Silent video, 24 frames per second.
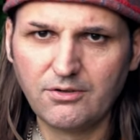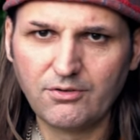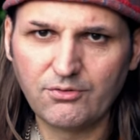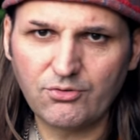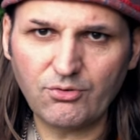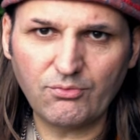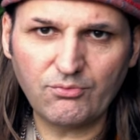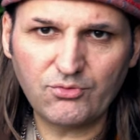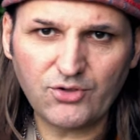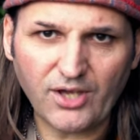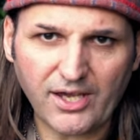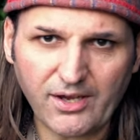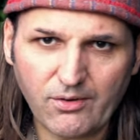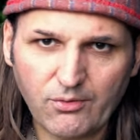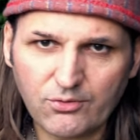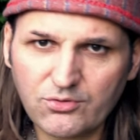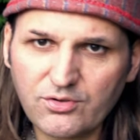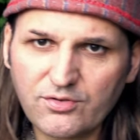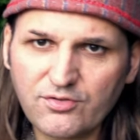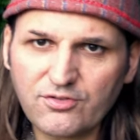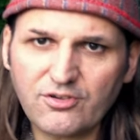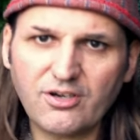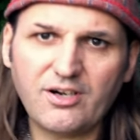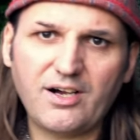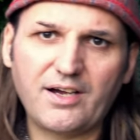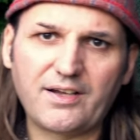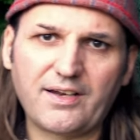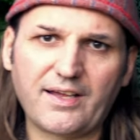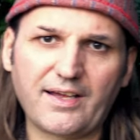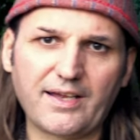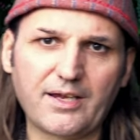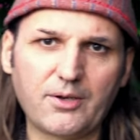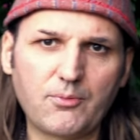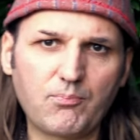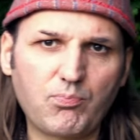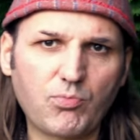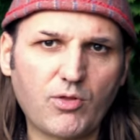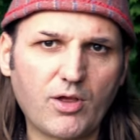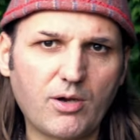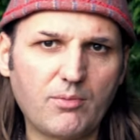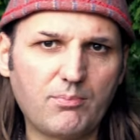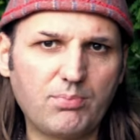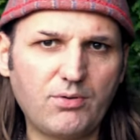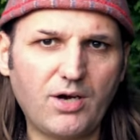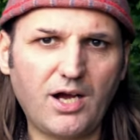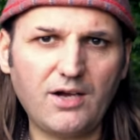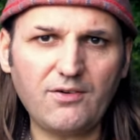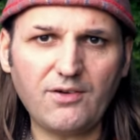Some say it was a Friday,
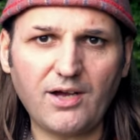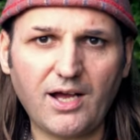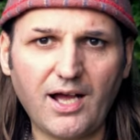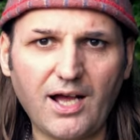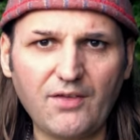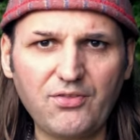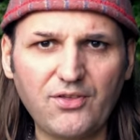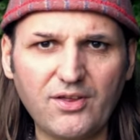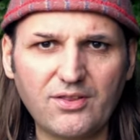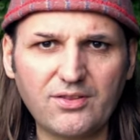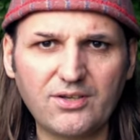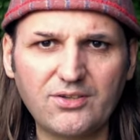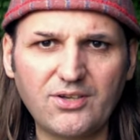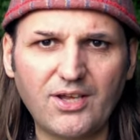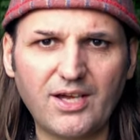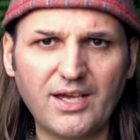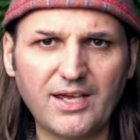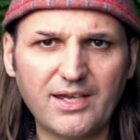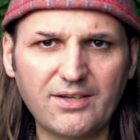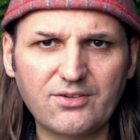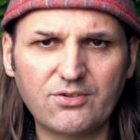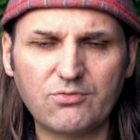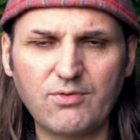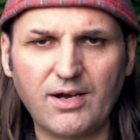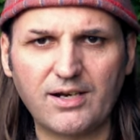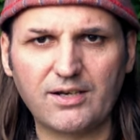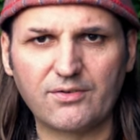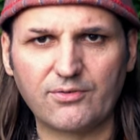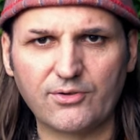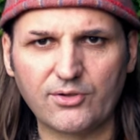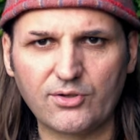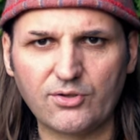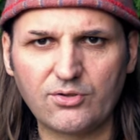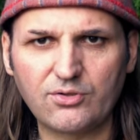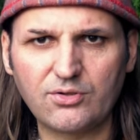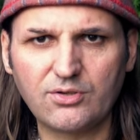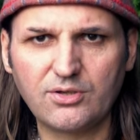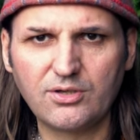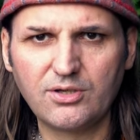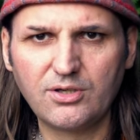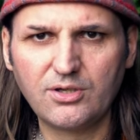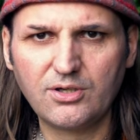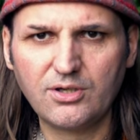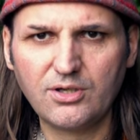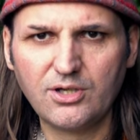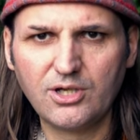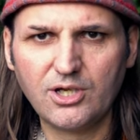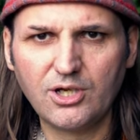but I think the day is irrelevant.
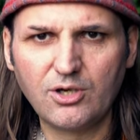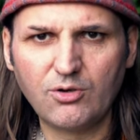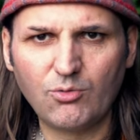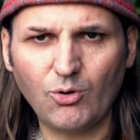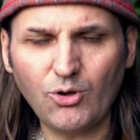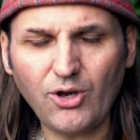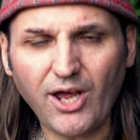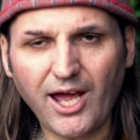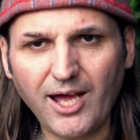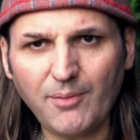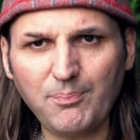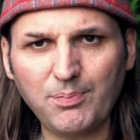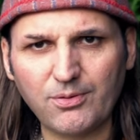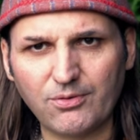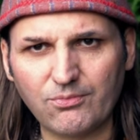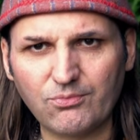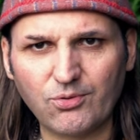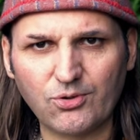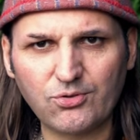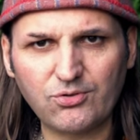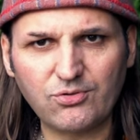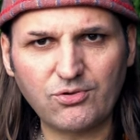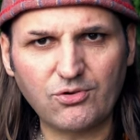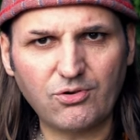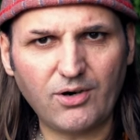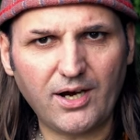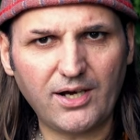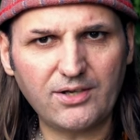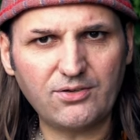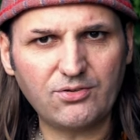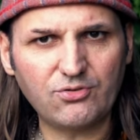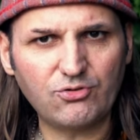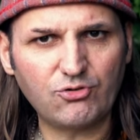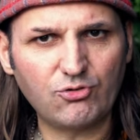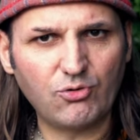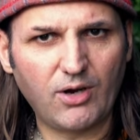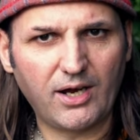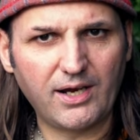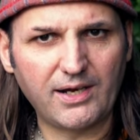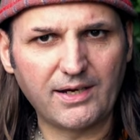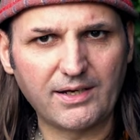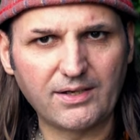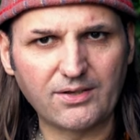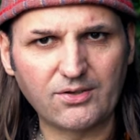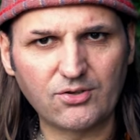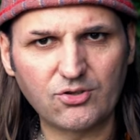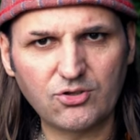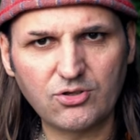What happened was quite
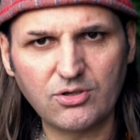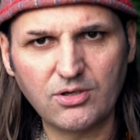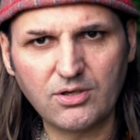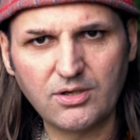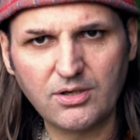strange.